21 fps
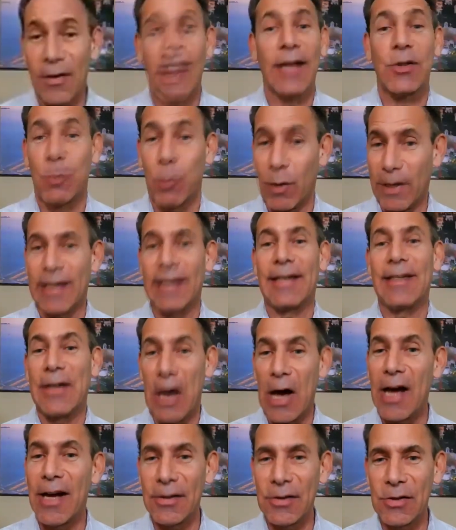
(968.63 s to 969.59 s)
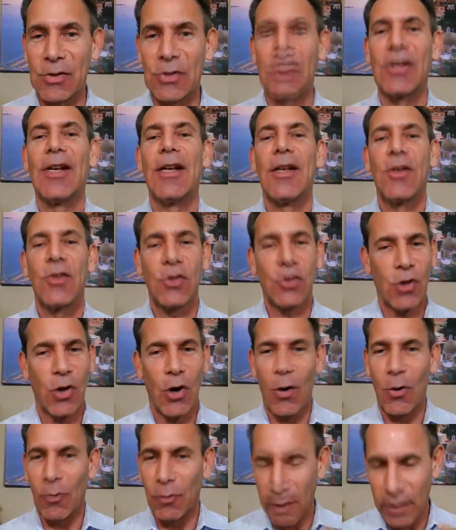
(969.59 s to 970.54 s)
what he does. So
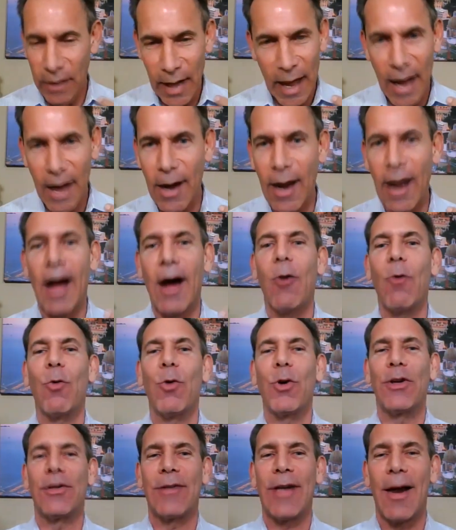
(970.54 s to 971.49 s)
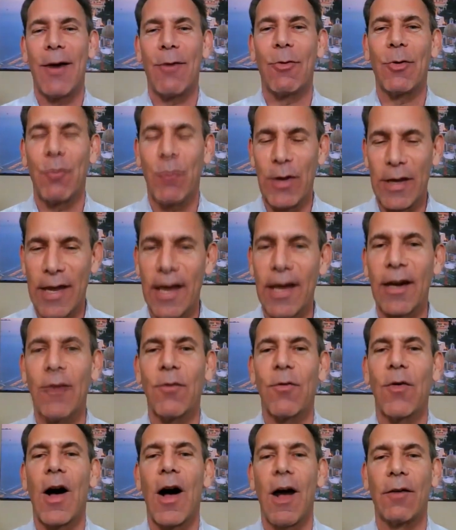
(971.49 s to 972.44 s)
mm-hmm. how, how would how would we get
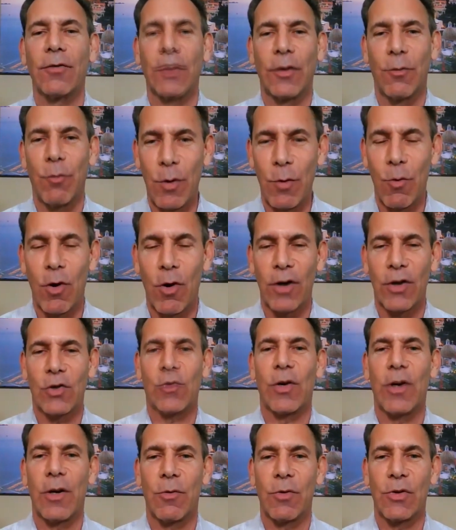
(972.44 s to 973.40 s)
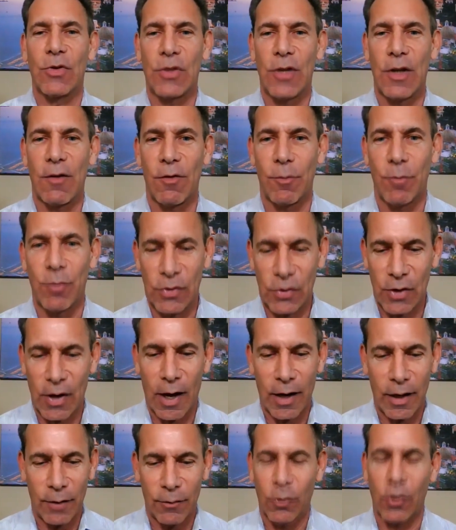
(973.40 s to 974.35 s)
involved if we want to drink with Stephen
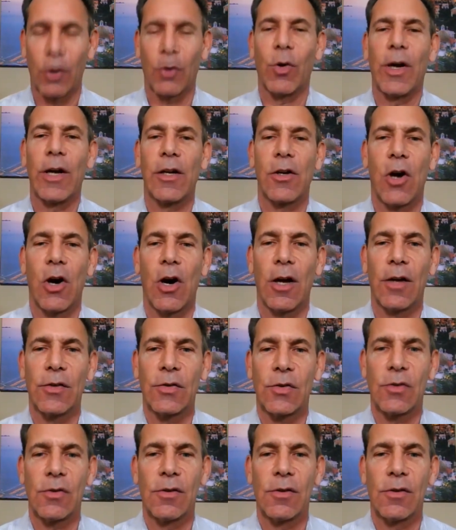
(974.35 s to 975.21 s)
Piscotty for a great cause?